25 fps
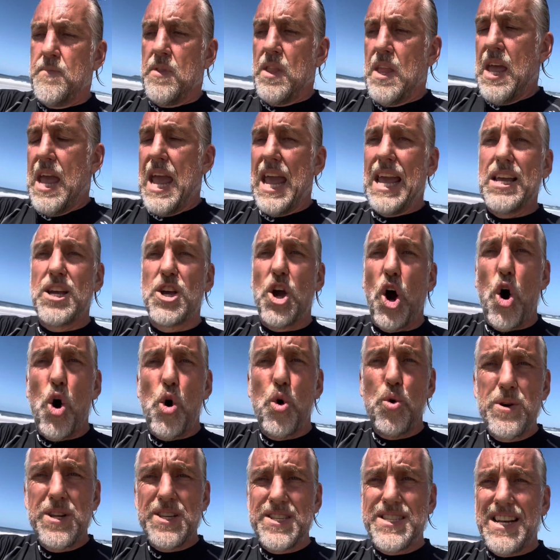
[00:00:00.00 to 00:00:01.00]
and
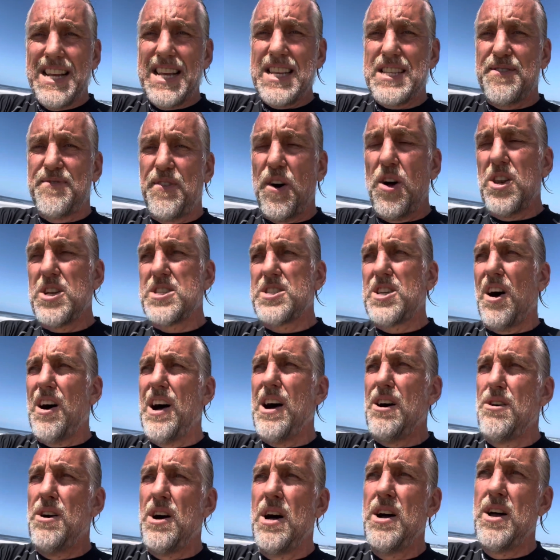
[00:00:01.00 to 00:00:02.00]
gold is less
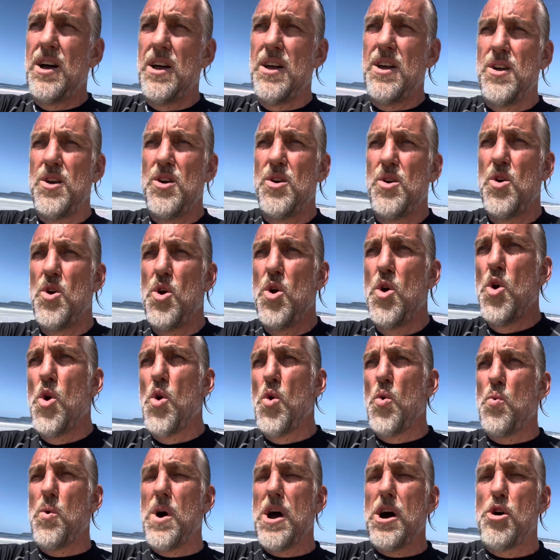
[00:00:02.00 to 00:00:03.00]
volatile.
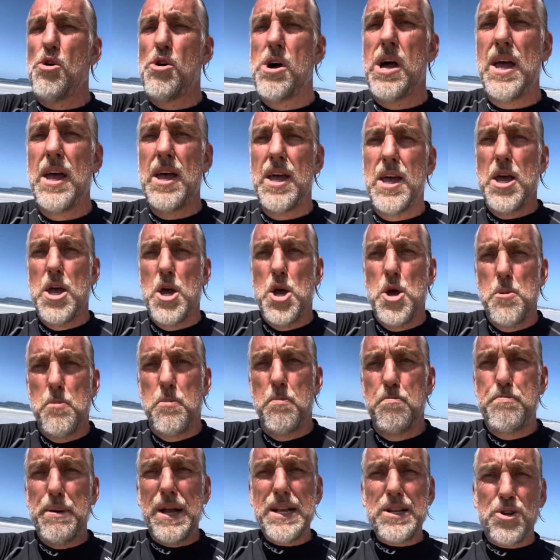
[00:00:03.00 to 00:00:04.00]
Well,
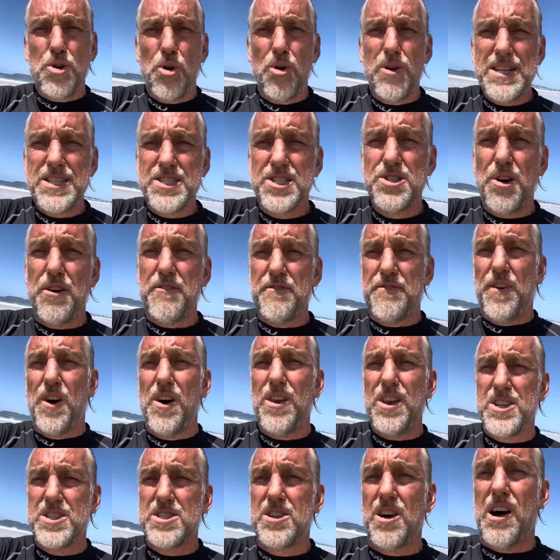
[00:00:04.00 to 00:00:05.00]
Bitcoin's not
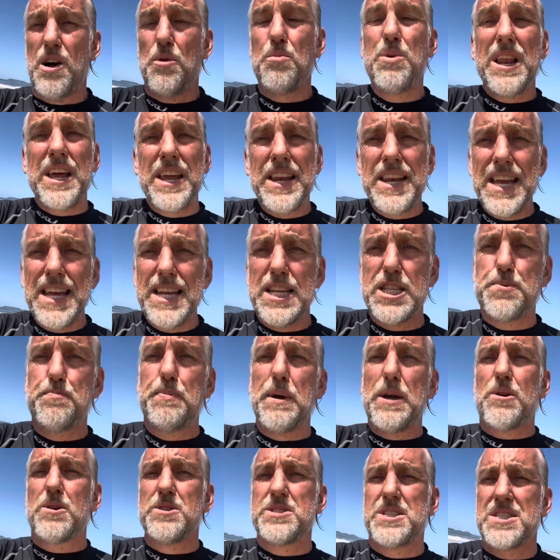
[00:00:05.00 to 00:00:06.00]
volatile. Well, it is,
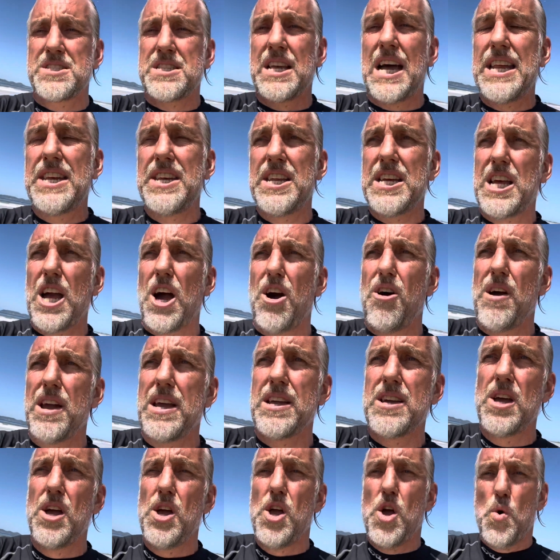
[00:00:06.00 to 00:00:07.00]
because it's undergoing
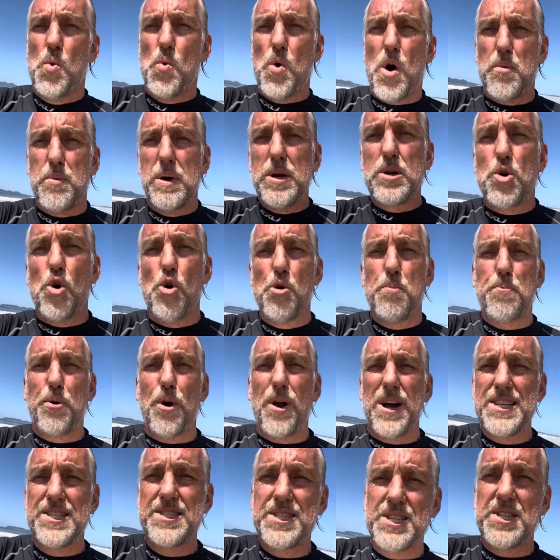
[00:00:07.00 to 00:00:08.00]
what we call
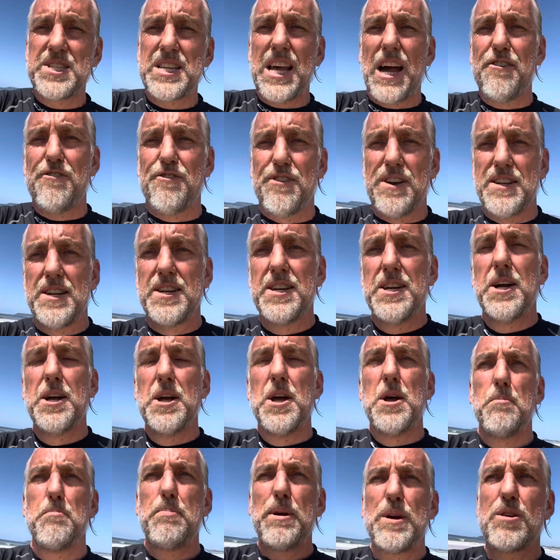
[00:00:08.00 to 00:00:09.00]
price discovery.
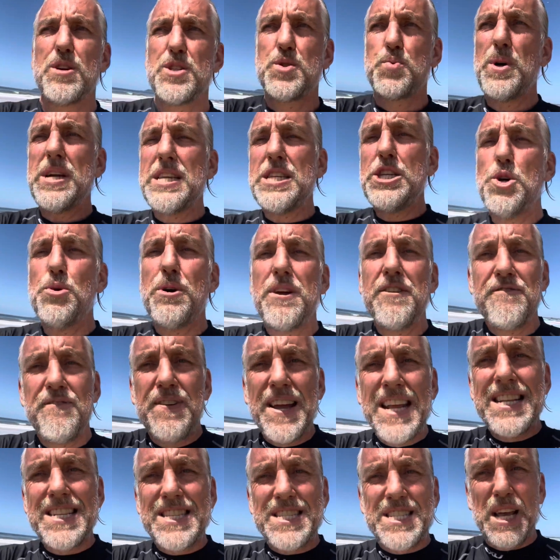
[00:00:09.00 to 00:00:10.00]
Because when you
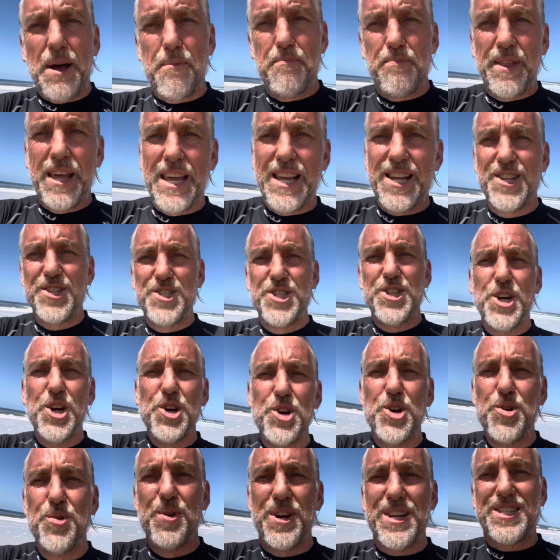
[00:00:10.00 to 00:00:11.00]
invent something
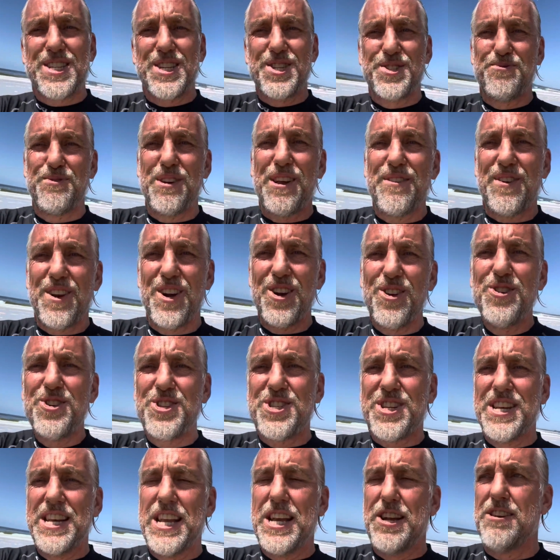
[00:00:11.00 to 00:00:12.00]
new, which is
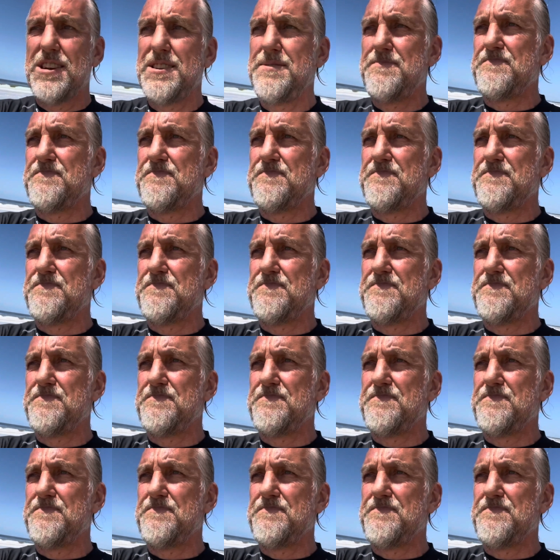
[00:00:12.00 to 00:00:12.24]
revolutionary,